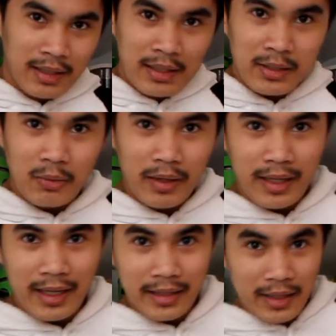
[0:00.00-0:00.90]
So why the
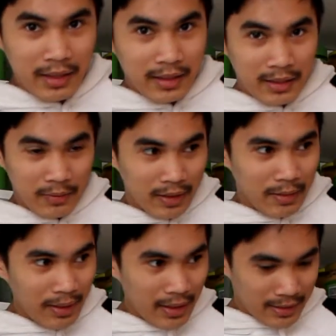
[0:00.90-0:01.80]
heck not? We're gonna
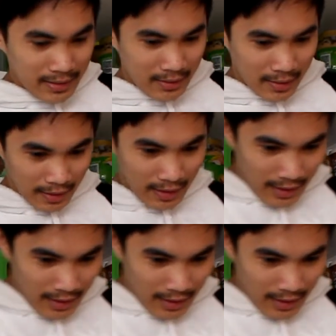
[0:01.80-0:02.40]
make it today.